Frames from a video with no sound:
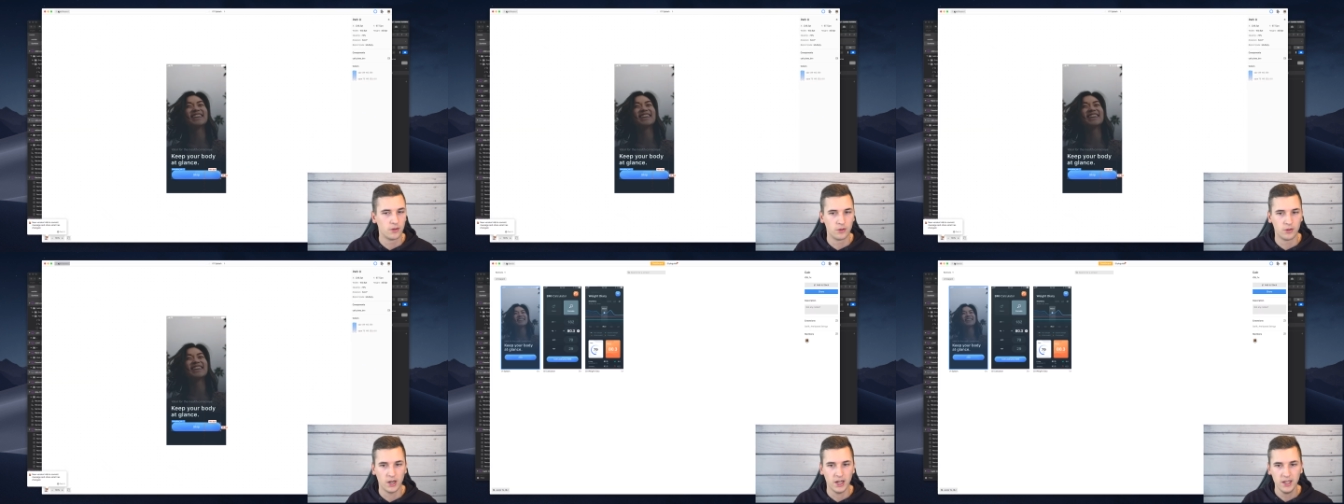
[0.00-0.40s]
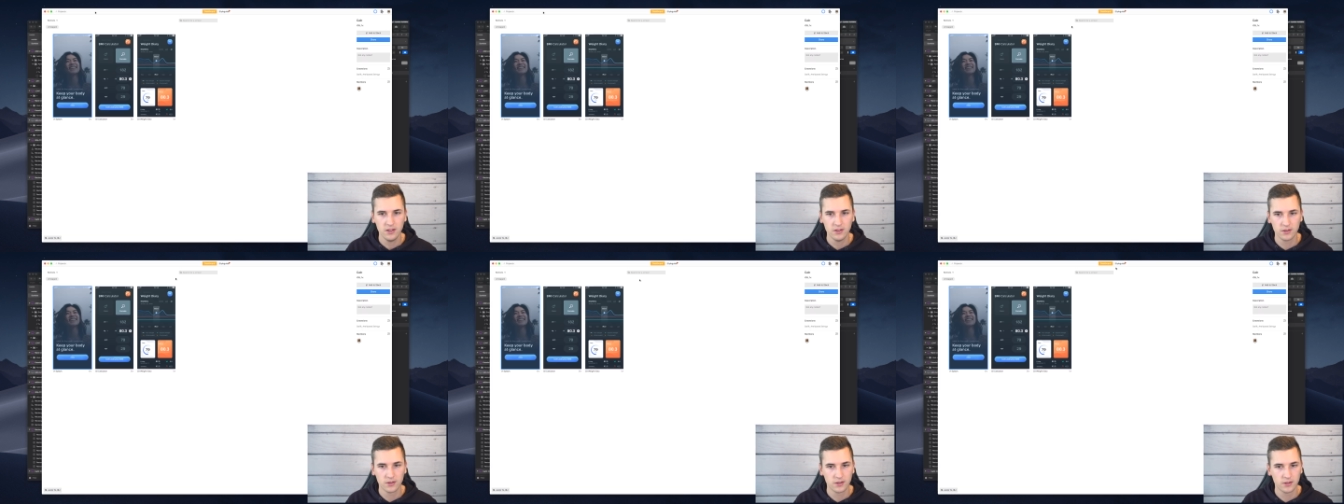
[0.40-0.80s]

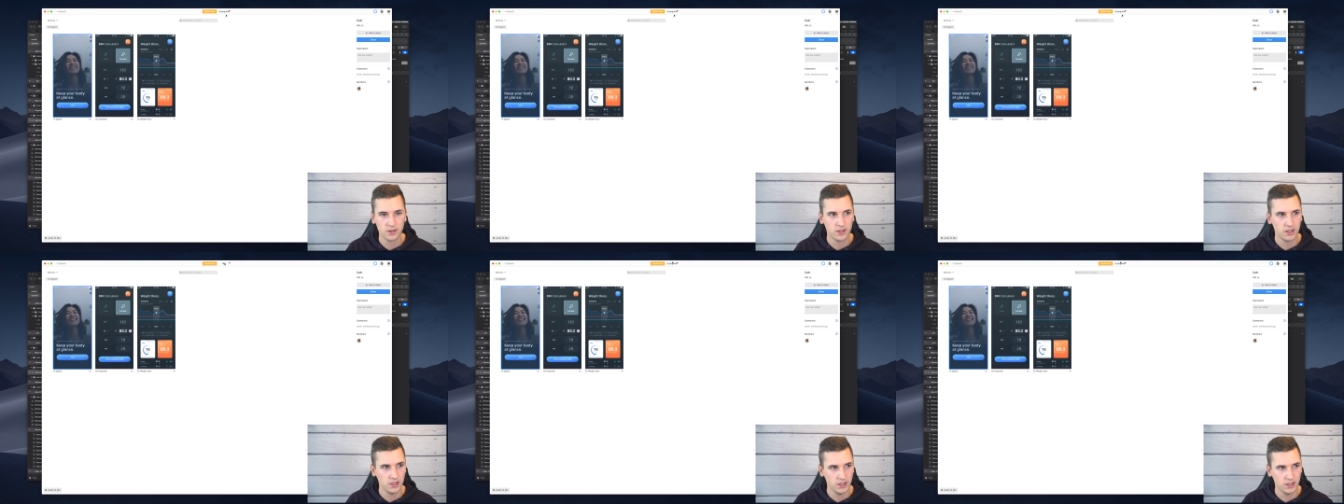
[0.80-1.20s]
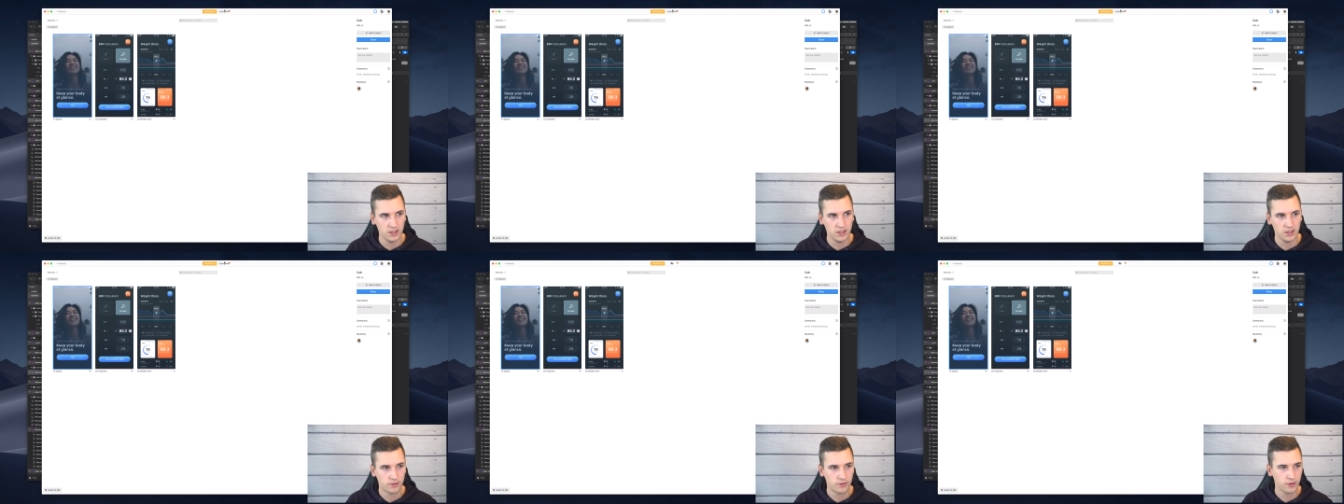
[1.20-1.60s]
right
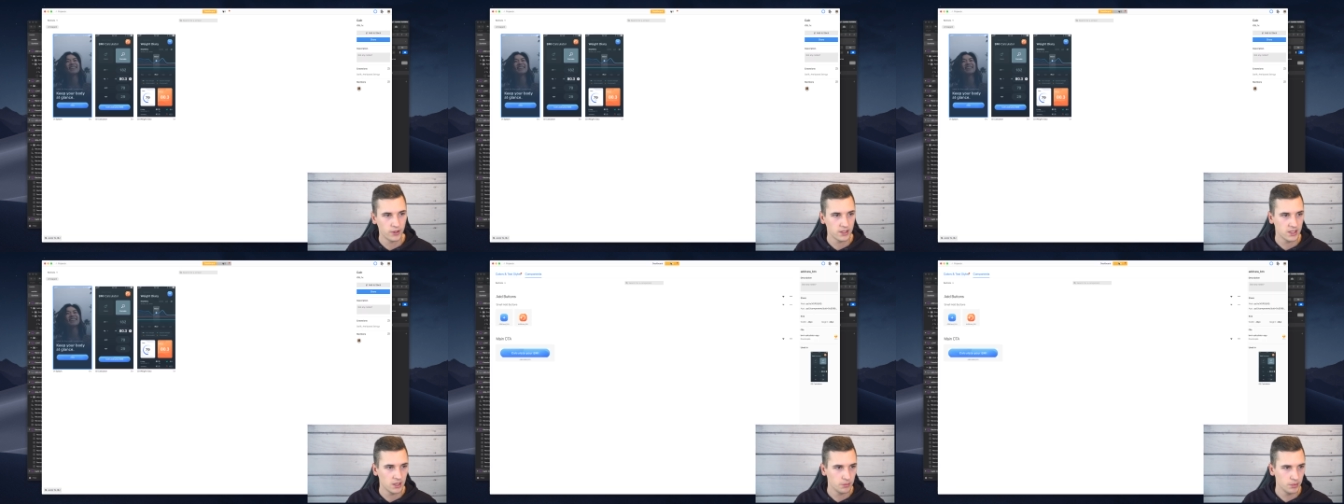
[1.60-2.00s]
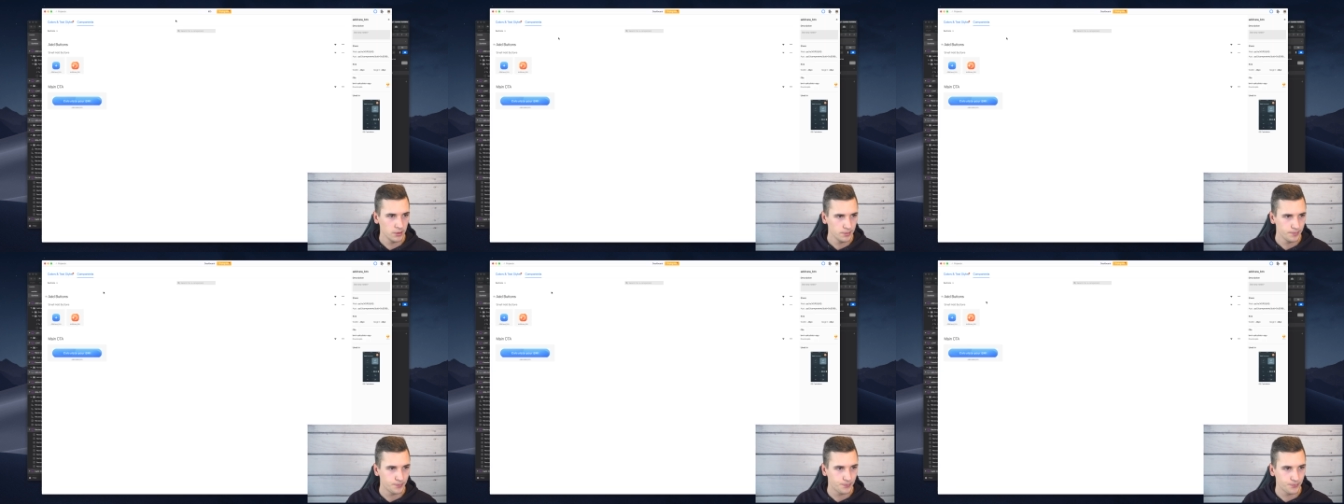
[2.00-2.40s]
in here, for
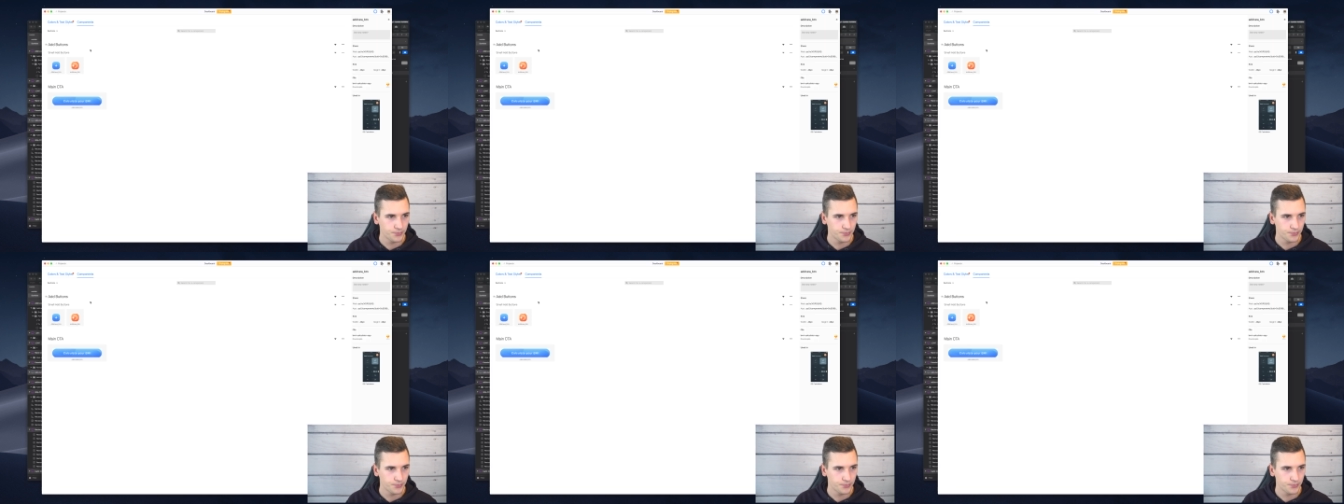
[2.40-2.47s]
example.